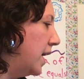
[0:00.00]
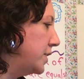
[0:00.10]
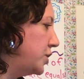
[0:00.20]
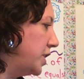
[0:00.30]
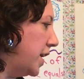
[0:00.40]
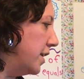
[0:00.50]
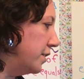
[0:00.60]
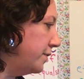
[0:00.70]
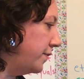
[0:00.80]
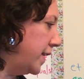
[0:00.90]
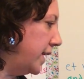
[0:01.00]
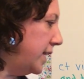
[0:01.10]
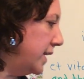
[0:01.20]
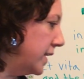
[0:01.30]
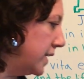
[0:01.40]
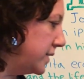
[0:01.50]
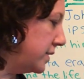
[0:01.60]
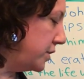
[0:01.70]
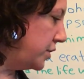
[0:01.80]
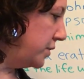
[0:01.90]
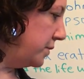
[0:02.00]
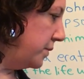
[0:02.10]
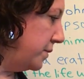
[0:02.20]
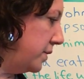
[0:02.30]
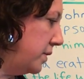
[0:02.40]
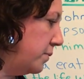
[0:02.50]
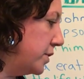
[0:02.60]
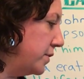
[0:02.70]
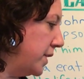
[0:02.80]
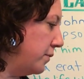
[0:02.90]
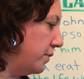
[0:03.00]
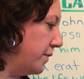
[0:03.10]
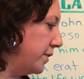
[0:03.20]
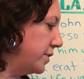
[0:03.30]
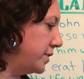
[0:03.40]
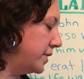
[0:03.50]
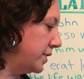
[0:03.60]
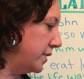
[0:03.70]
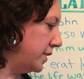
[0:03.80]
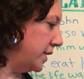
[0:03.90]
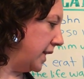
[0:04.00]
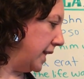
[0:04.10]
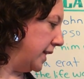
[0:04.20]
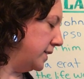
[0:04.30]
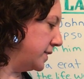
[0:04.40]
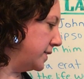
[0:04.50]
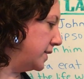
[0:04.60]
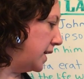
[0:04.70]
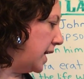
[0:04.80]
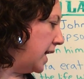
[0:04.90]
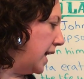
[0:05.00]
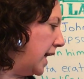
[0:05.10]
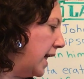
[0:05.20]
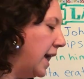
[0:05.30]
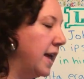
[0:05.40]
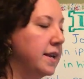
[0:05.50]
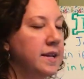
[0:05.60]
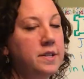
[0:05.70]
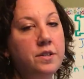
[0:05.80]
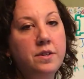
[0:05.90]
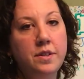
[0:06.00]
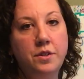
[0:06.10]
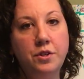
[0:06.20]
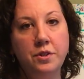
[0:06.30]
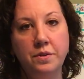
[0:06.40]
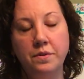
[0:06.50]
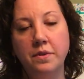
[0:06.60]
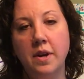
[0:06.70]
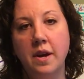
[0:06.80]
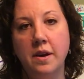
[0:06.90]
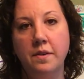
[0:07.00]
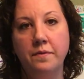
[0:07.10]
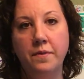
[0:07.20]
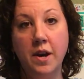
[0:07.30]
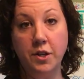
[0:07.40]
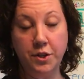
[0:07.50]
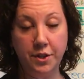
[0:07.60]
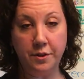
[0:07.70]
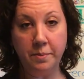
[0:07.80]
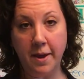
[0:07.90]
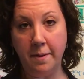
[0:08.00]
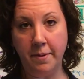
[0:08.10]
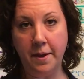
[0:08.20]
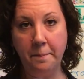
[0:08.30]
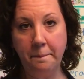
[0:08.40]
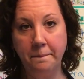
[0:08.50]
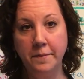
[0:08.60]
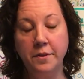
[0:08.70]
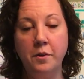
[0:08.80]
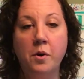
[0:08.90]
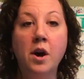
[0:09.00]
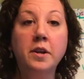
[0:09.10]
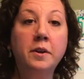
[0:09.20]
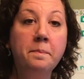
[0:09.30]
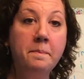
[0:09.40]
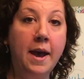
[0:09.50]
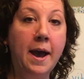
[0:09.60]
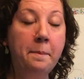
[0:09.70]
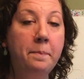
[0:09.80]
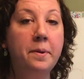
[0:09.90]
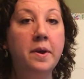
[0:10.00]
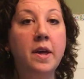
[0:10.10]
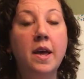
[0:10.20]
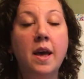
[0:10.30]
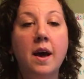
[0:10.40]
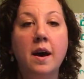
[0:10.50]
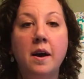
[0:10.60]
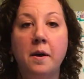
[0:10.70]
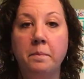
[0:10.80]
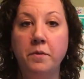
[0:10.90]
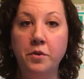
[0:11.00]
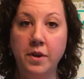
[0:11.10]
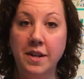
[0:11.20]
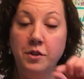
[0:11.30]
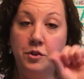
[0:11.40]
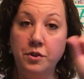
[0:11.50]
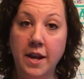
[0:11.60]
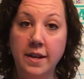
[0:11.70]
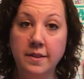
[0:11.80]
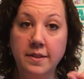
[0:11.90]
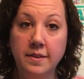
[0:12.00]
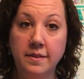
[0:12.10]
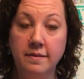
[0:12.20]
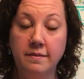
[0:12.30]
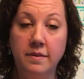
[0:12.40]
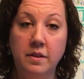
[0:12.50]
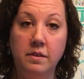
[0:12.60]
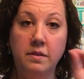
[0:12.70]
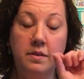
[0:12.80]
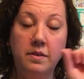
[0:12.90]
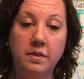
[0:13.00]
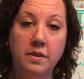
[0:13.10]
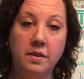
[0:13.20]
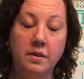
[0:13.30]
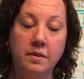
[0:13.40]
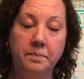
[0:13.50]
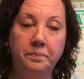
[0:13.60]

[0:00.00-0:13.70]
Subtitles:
geography is a tune, we're doing rivers in the east, and it's to the tune of Hush Little Baby. So on your map, you can trace the